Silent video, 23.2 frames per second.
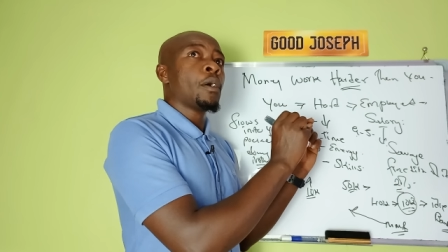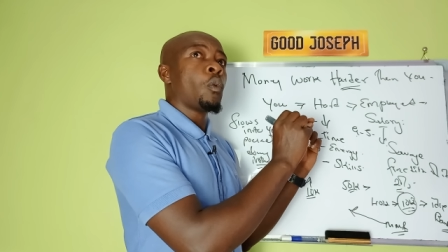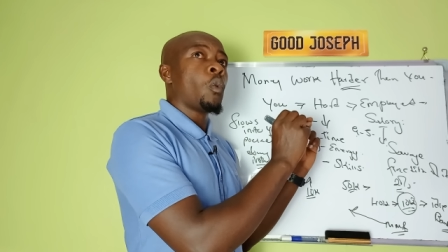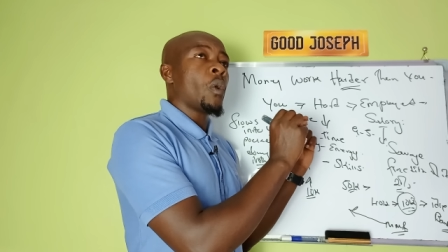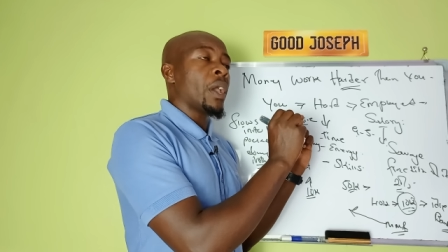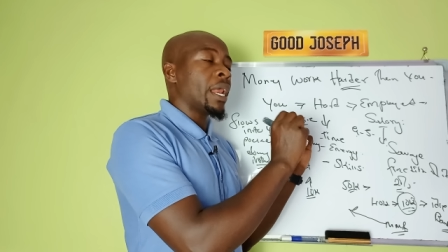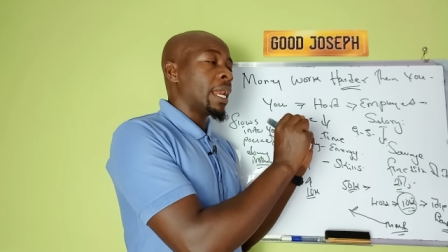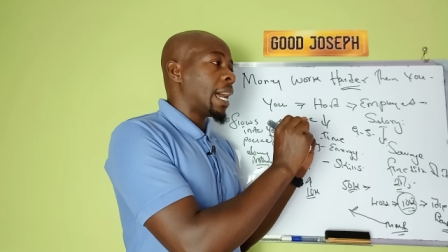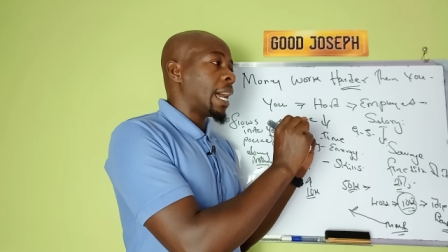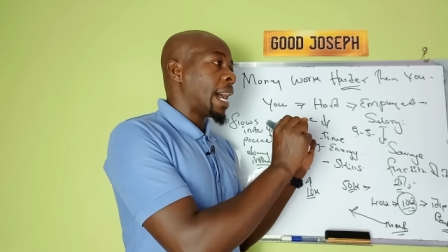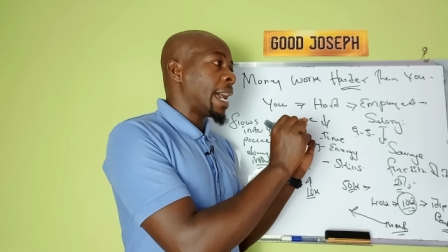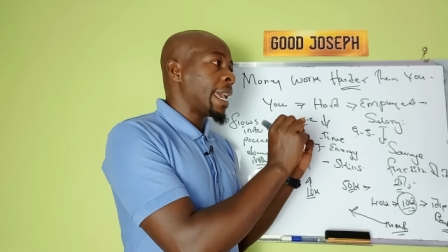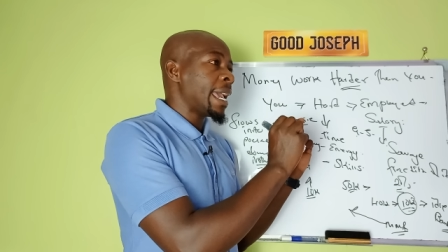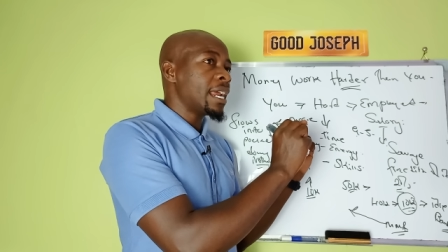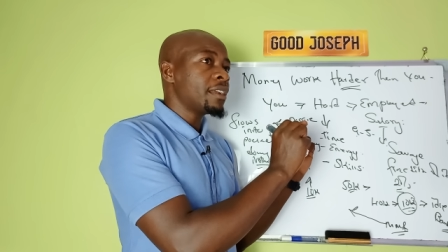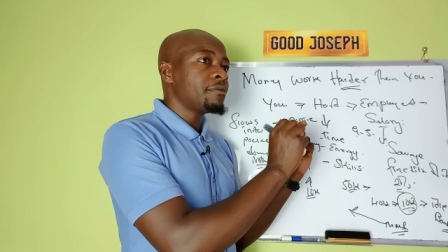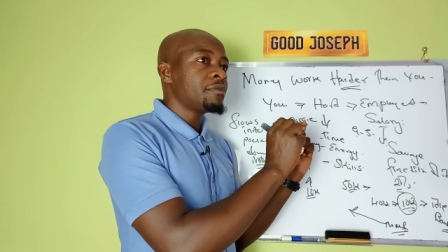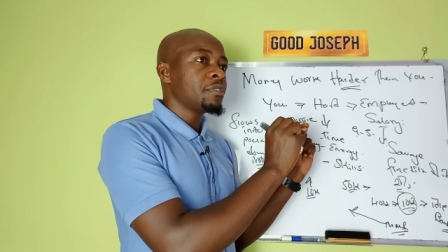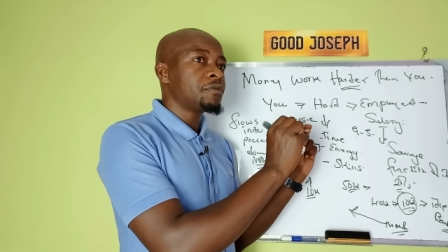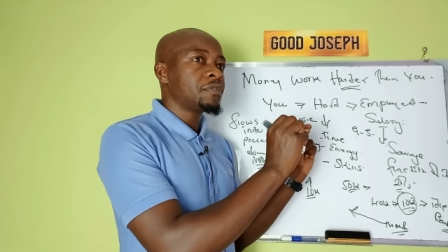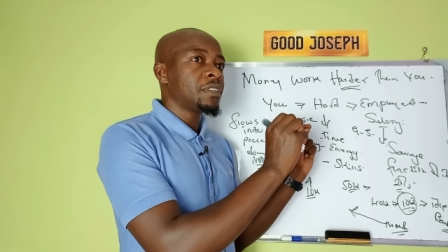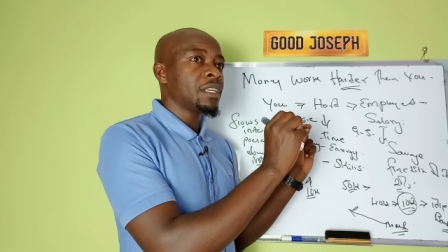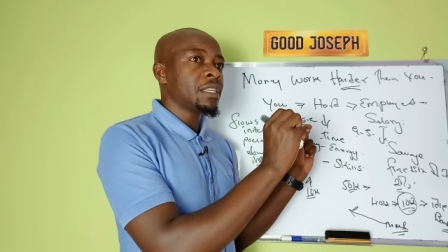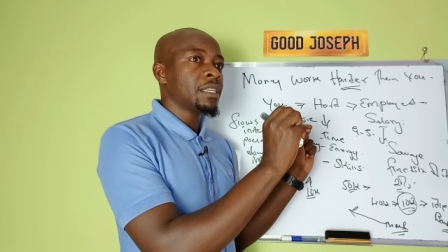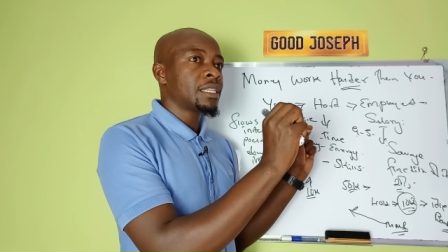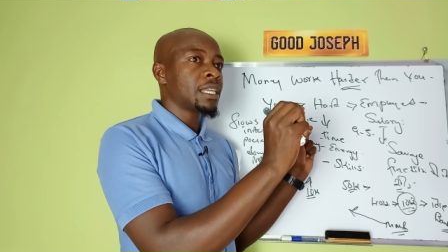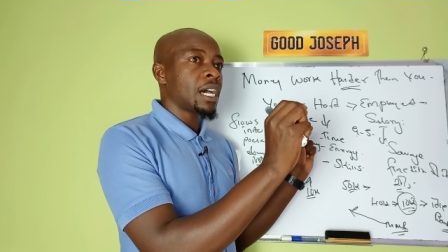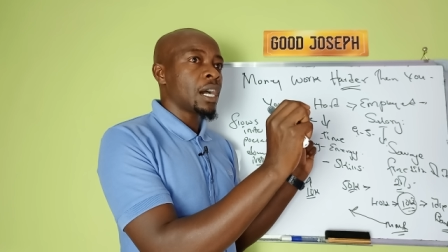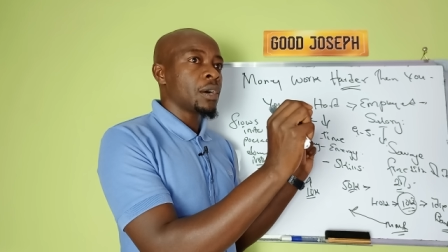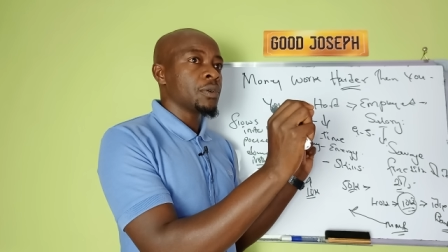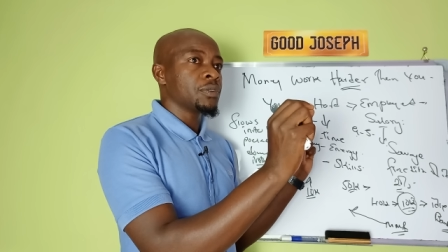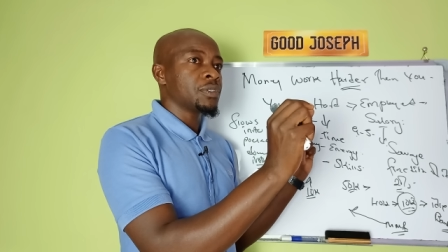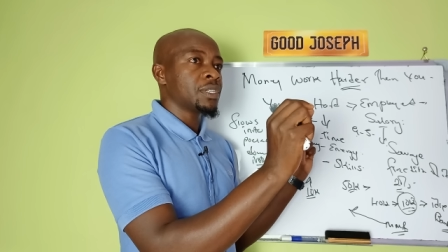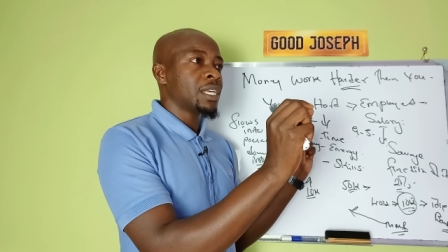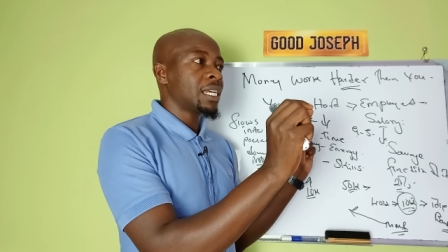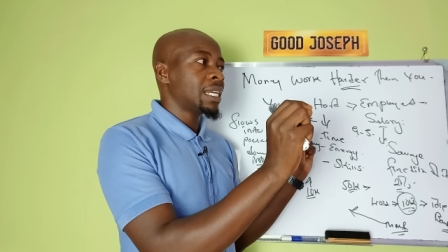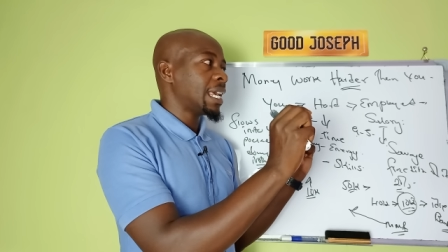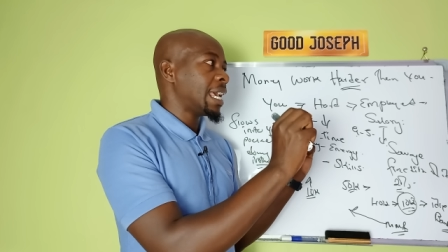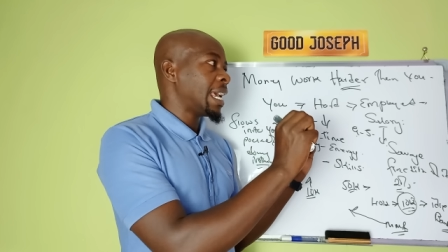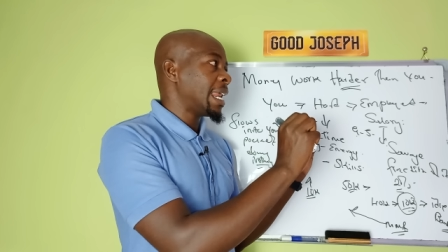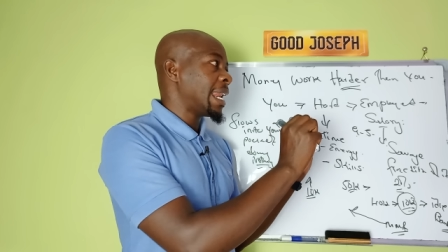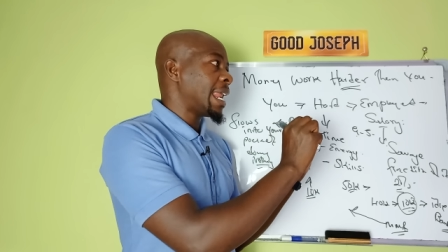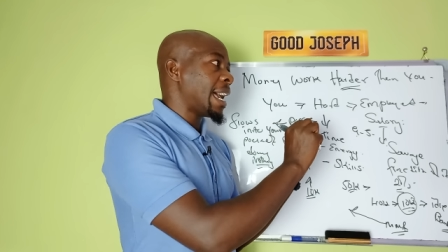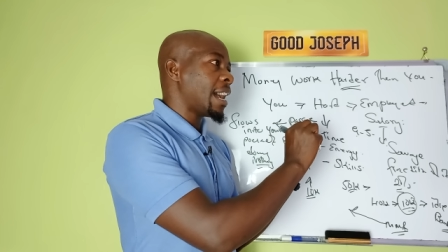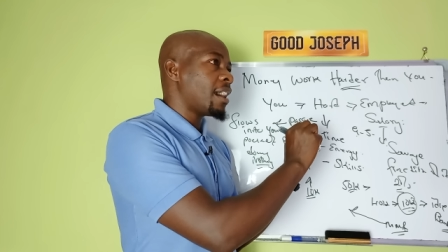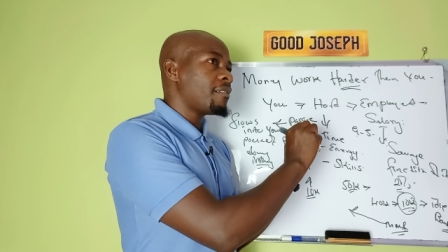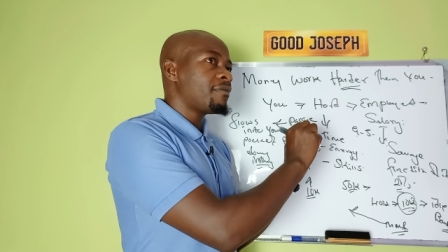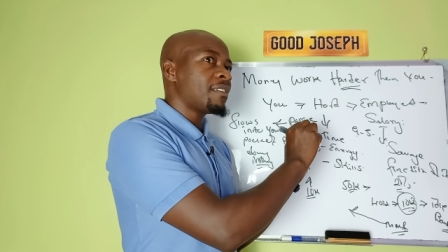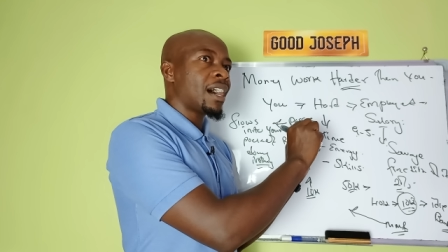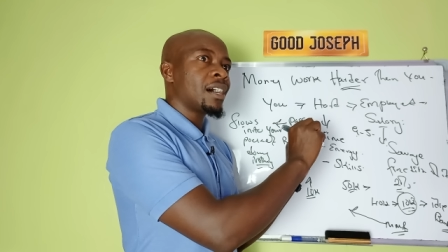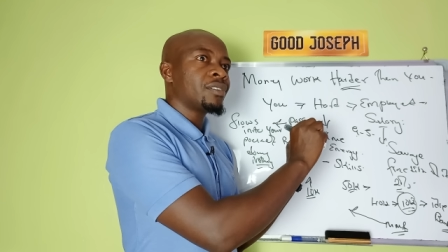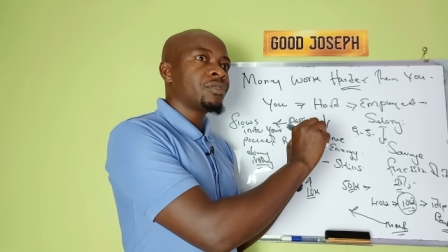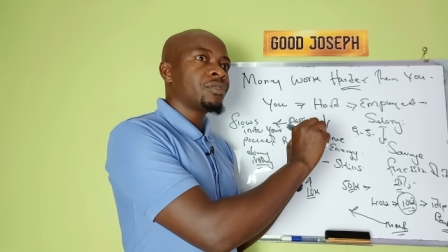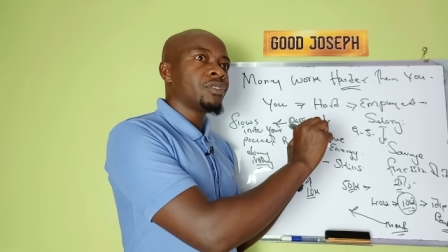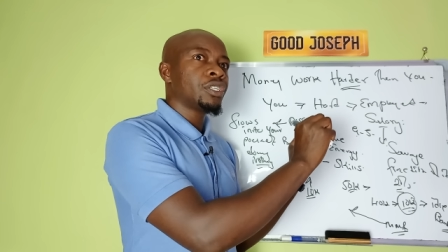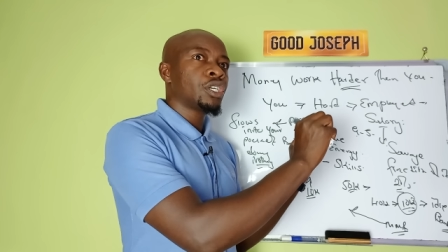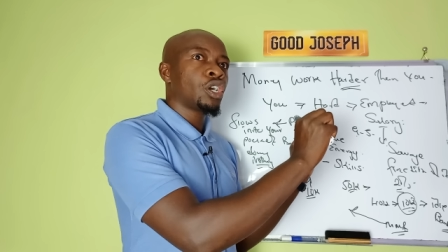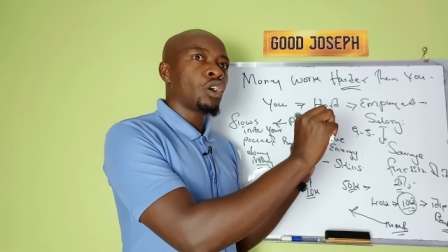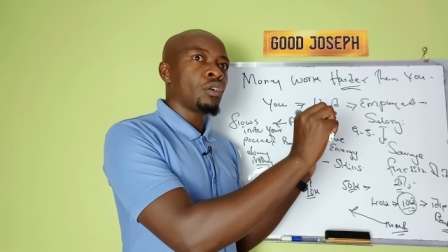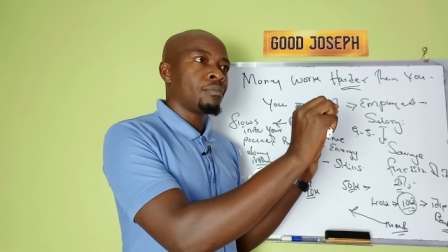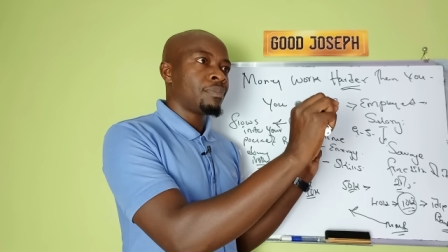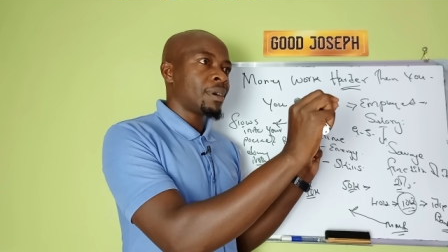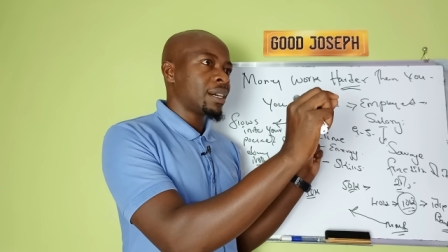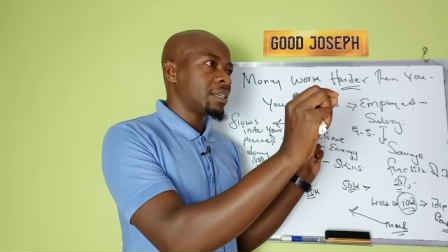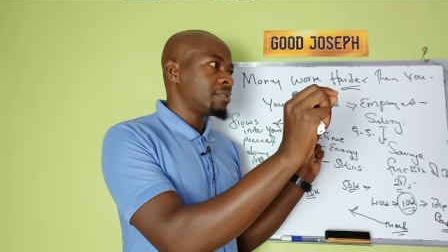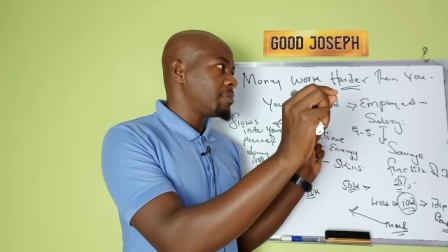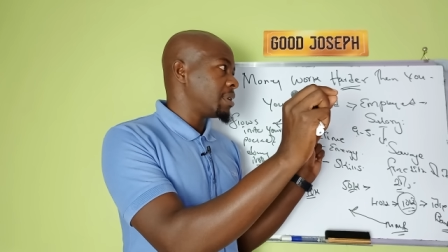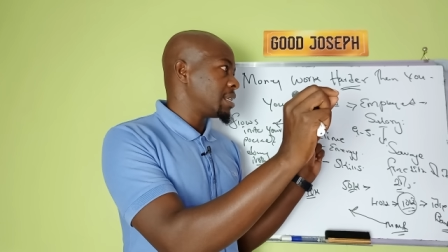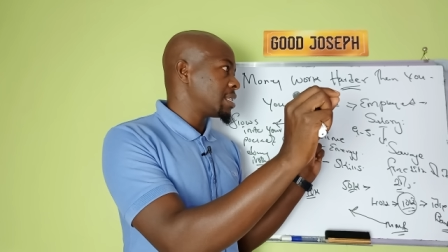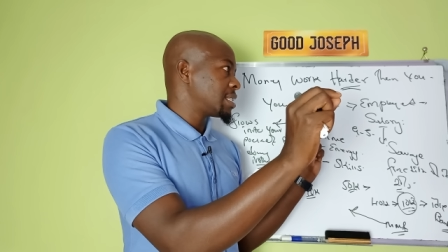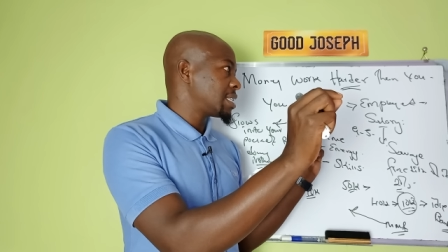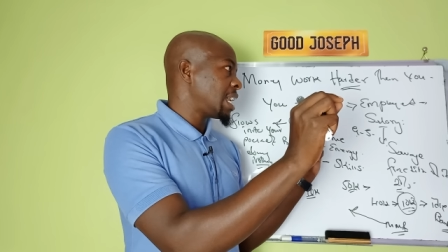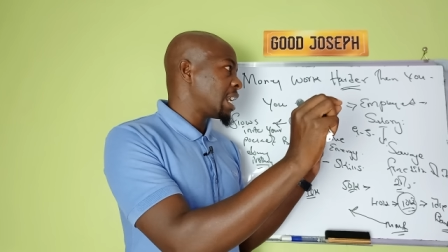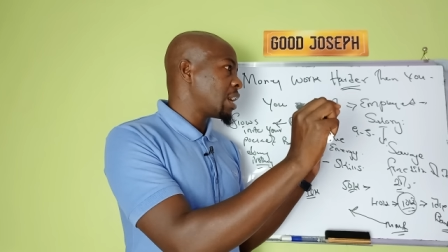well, I earn 15,000 and I have 100 compartments.